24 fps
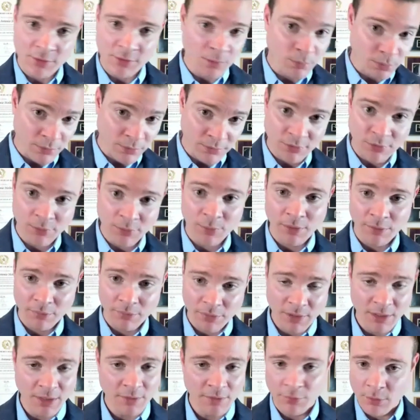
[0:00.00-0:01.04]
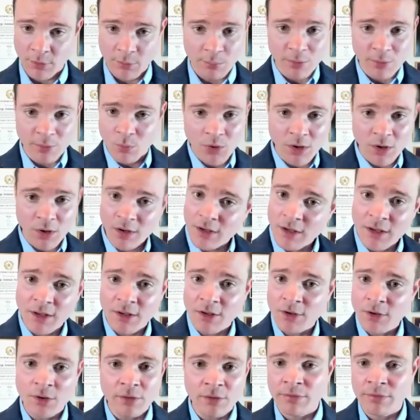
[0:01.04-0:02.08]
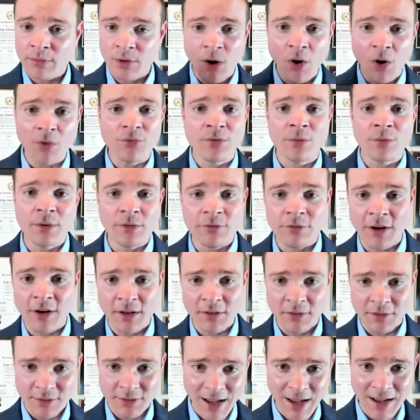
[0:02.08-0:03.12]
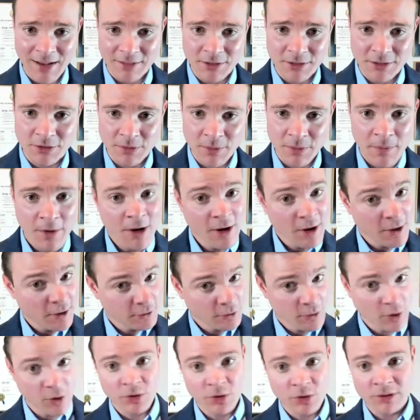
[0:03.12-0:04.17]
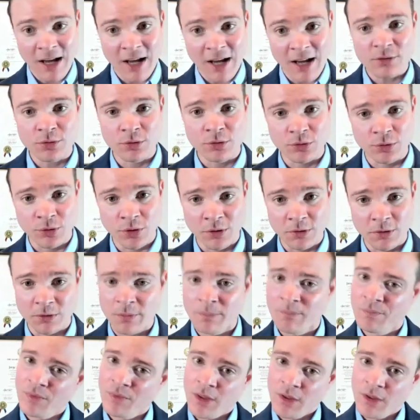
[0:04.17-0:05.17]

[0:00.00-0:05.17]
So presumably, if you've been working, you've also been filing taxes. So your tax returns.